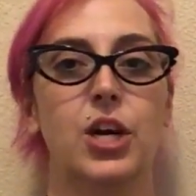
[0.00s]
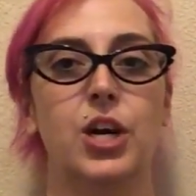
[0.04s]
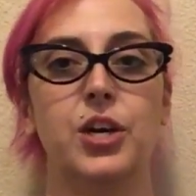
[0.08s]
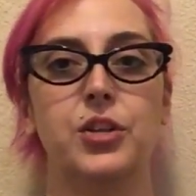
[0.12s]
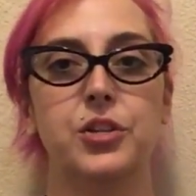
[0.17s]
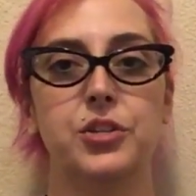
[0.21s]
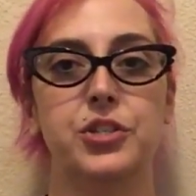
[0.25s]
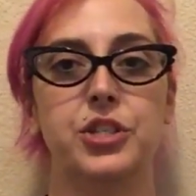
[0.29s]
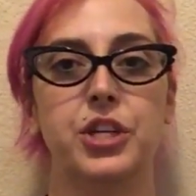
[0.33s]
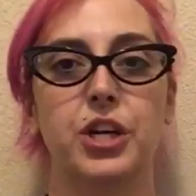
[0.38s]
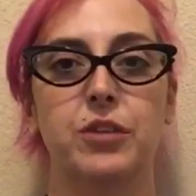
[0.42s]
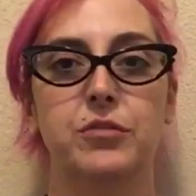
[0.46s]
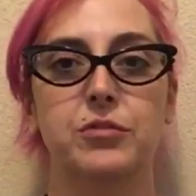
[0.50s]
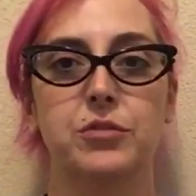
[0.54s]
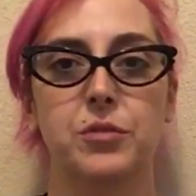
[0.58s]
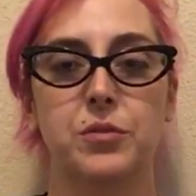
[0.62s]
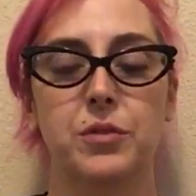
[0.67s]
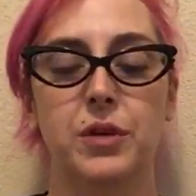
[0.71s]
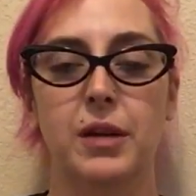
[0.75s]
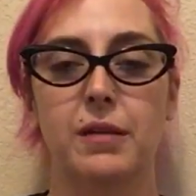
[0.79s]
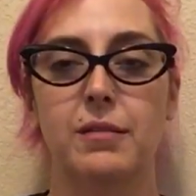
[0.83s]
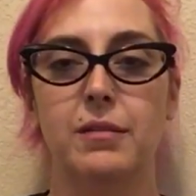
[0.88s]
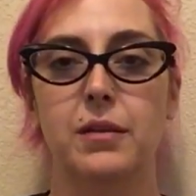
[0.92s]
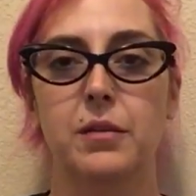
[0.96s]
on the shelves or
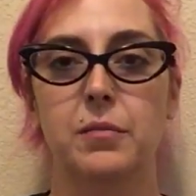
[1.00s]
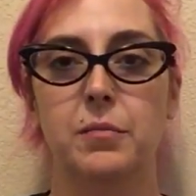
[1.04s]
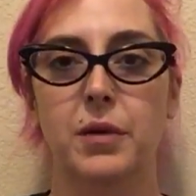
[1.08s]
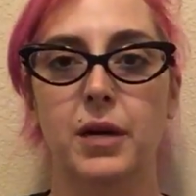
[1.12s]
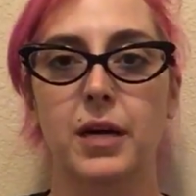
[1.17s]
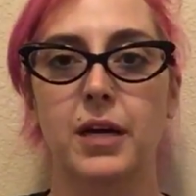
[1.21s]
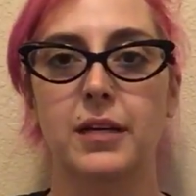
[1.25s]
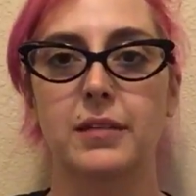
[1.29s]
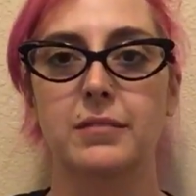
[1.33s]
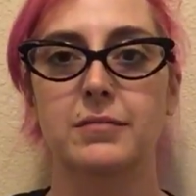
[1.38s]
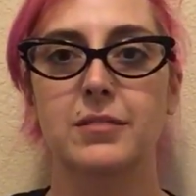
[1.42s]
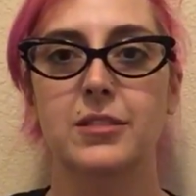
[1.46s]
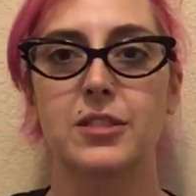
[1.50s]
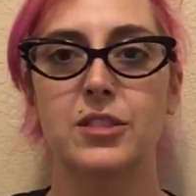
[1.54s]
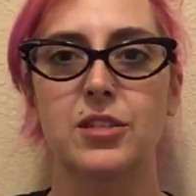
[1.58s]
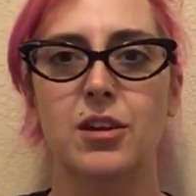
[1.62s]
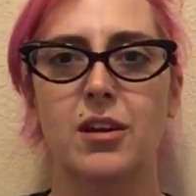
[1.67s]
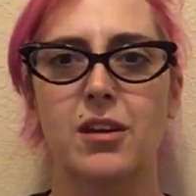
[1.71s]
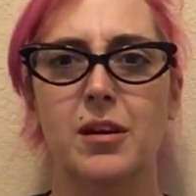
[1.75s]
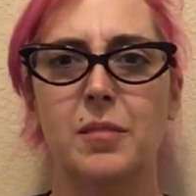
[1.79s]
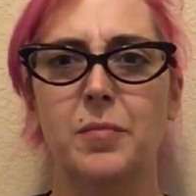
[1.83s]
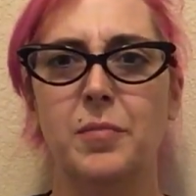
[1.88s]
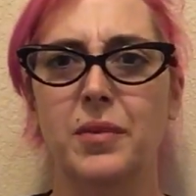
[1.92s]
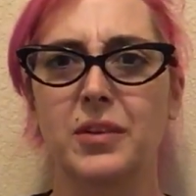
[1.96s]
whatever, but
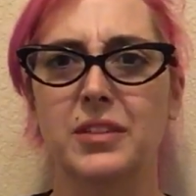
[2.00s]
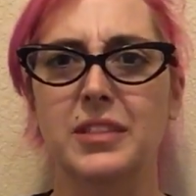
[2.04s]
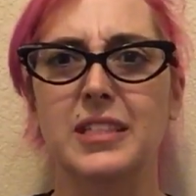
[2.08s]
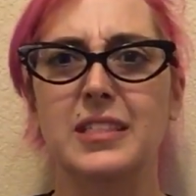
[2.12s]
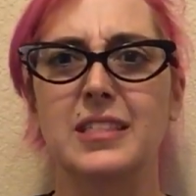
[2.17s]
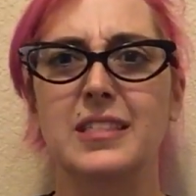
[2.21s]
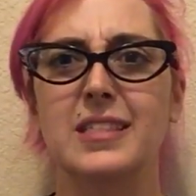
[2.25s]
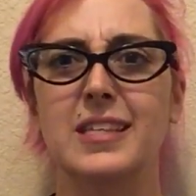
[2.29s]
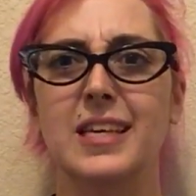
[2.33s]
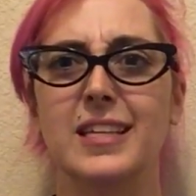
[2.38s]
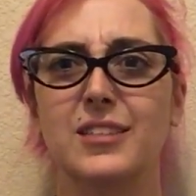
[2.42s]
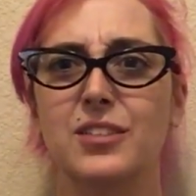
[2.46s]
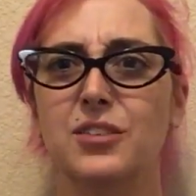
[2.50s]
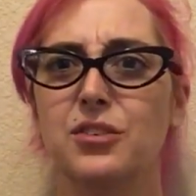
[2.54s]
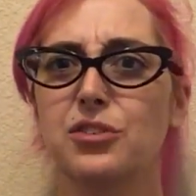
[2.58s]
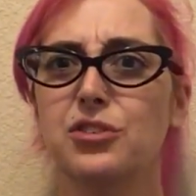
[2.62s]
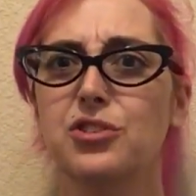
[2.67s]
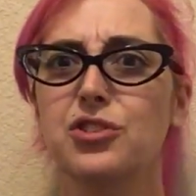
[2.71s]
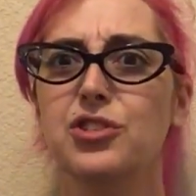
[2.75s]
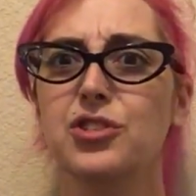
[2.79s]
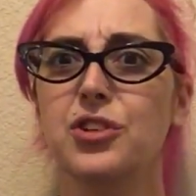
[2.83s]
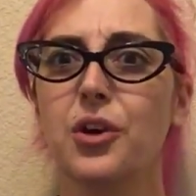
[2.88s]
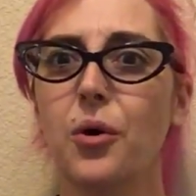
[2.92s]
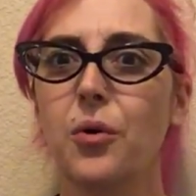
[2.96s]
stock up on these things. They're
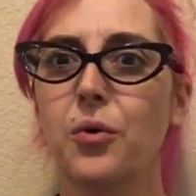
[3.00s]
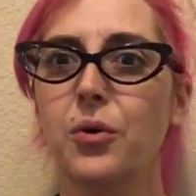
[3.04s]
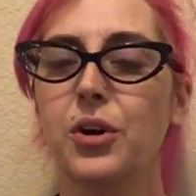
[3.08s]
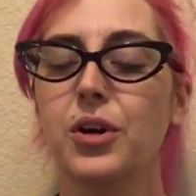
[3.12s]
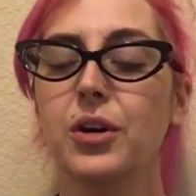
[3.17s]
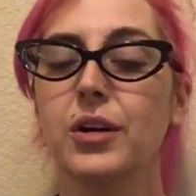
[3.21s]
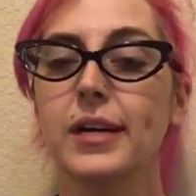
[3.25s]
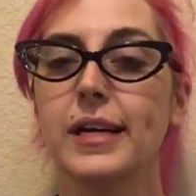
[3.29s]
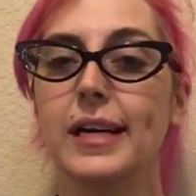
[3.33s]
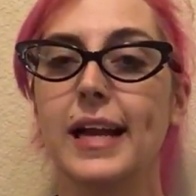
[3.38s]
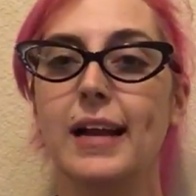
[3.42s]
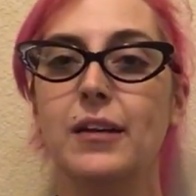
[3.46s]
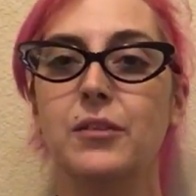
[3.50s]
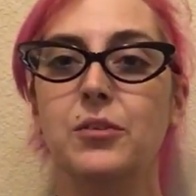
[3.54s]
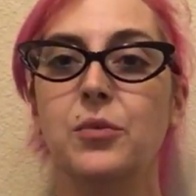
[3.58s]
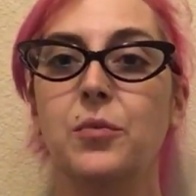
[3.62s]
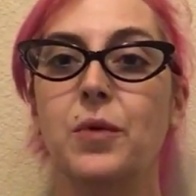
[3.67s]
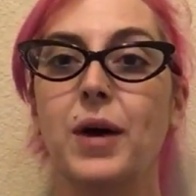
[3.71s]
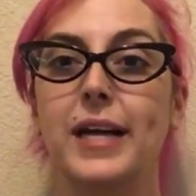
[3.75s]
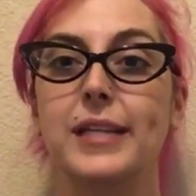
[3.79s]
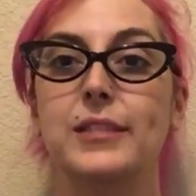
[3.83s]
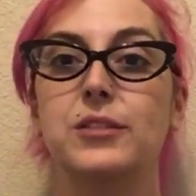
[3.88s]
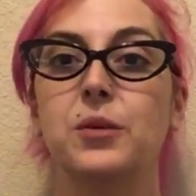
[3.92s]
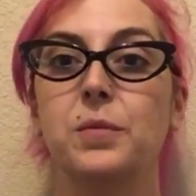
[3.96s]
so good. I don't know
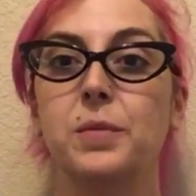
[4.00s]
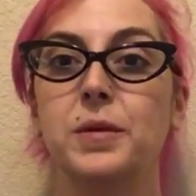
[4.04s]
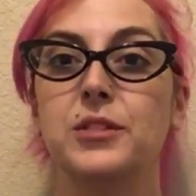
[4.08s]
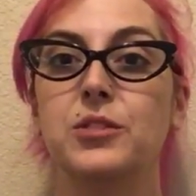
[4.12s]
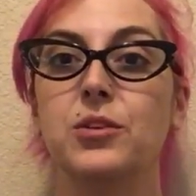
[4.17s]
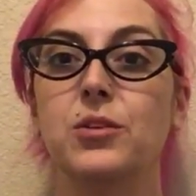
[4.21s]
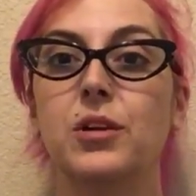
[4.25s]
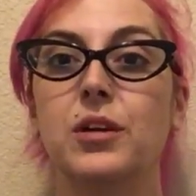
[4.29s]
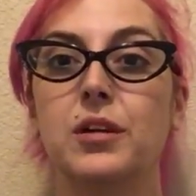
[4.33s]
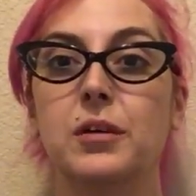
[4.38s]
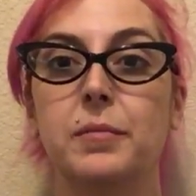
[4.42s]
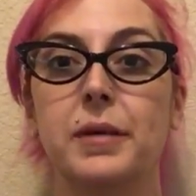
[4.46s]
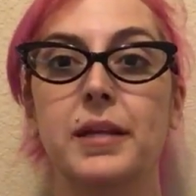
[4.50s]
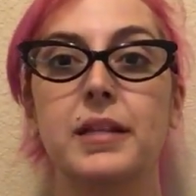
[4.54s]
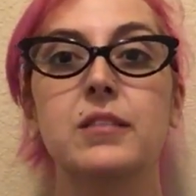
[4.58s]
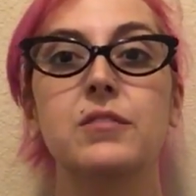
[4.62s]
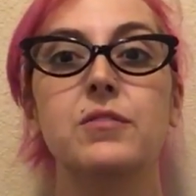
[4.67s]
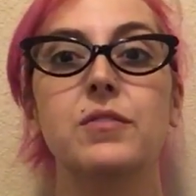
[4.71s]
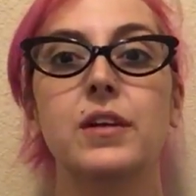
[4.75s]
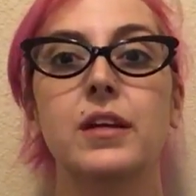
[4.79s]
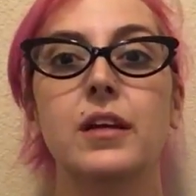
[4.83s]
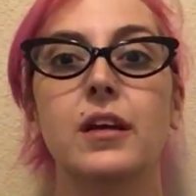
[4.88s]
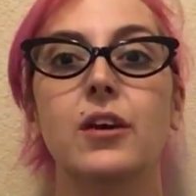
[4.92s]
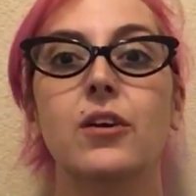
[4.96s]
why it took me so long to make this
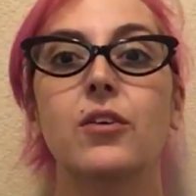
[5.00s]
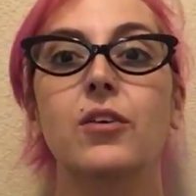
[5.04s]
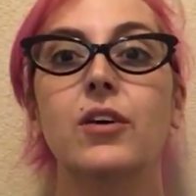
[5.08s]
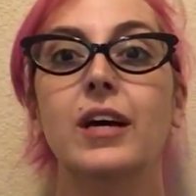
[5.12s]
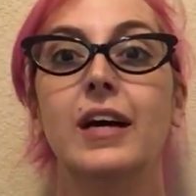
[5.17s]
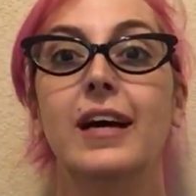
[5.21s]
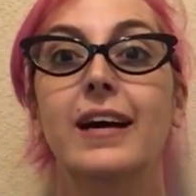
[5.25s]
video.